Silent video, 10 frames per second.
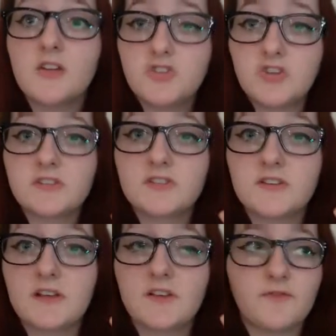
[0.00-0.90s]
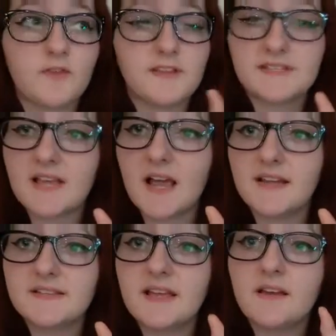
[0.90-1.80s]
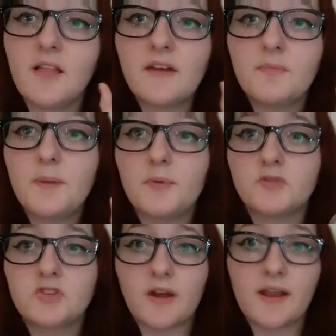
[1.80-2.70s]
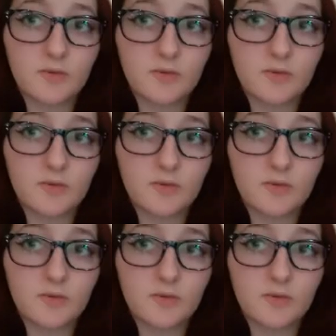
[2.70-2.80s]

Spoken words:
just for the size. And a lot of people starting out